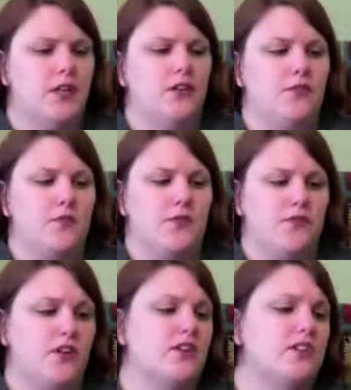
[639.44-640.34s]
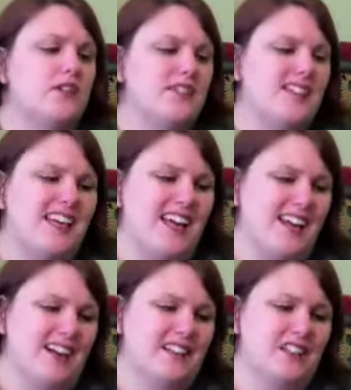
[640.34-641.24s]
from the first to the second
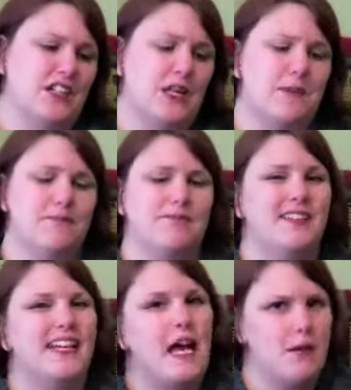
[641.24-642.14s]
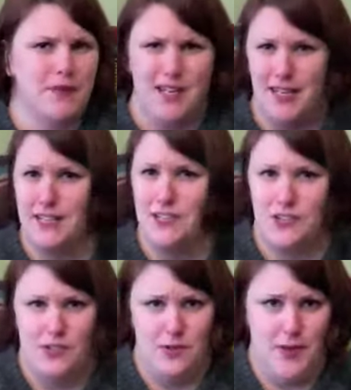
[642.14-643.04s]
color, and I'm kind of
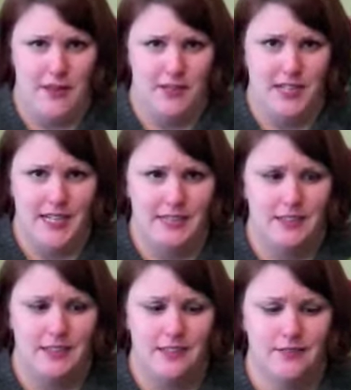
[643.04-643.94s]
concerned about that.